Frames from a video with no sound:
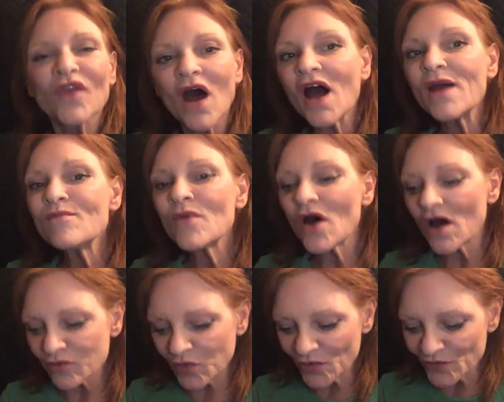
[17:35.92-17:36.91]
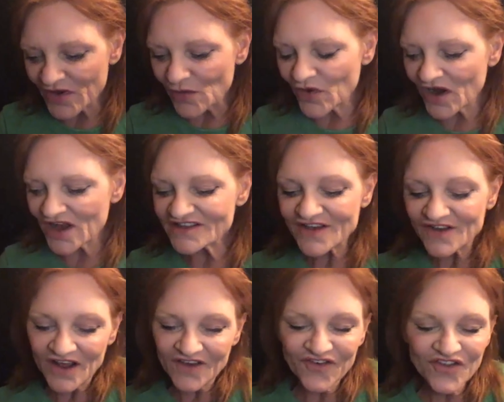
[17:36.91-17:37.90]
when I say,
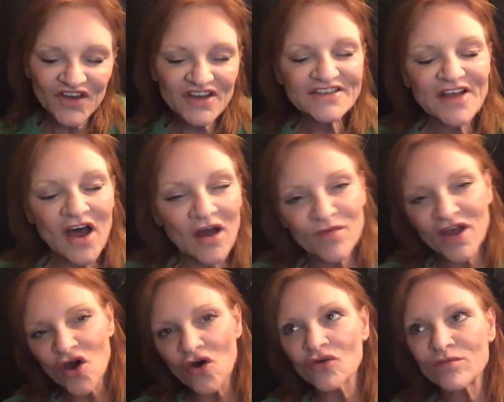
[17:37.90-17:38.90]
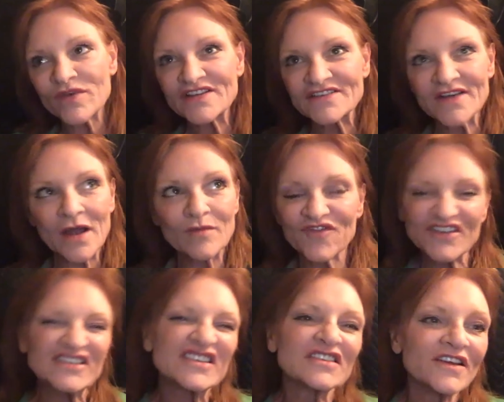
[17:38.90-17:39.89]
like, for this on my own means I'm
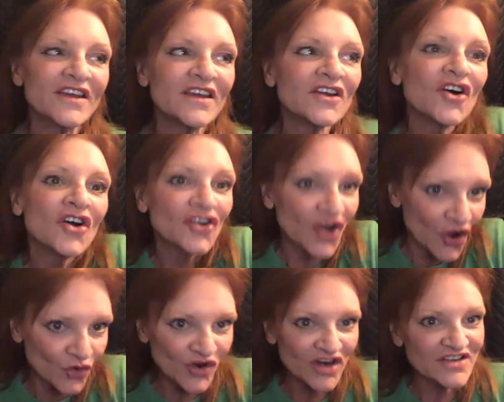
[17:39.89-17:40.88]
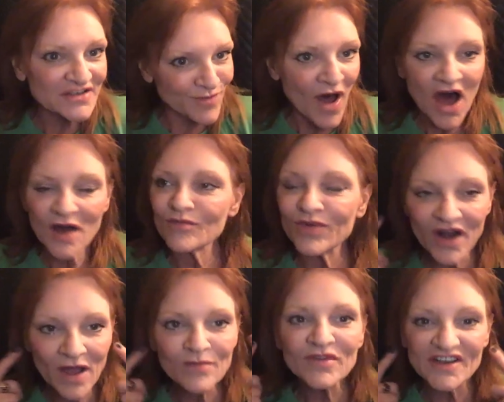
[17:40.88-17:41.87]
physically alone in a spot, but
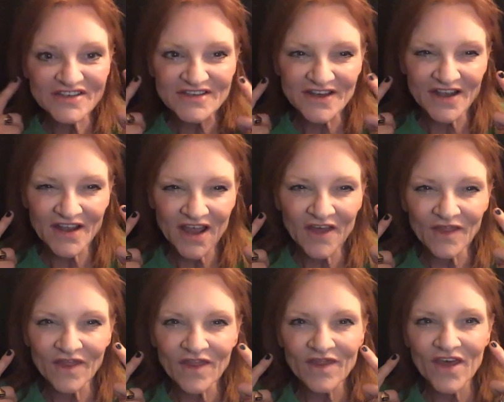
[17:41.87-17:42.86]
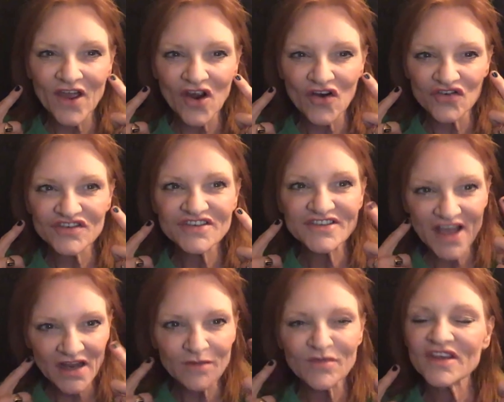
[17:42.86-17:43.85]
I'm listening and they're
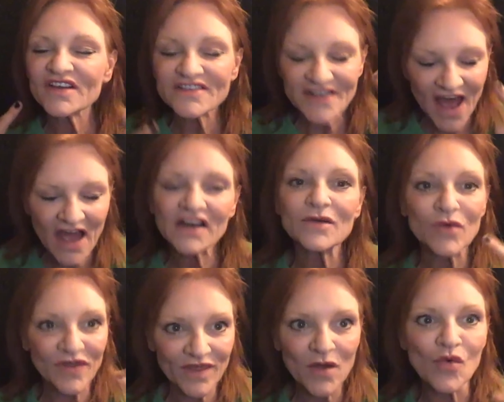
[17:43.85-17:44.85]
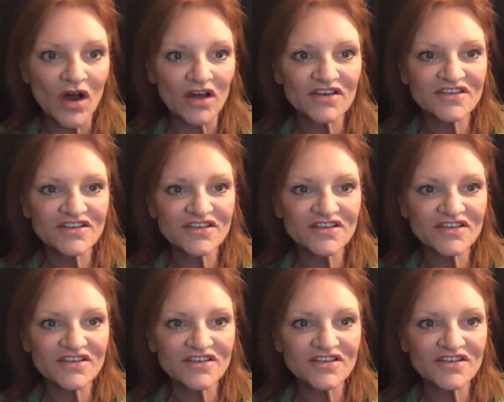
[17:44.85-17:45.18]
telling me exactly what they want.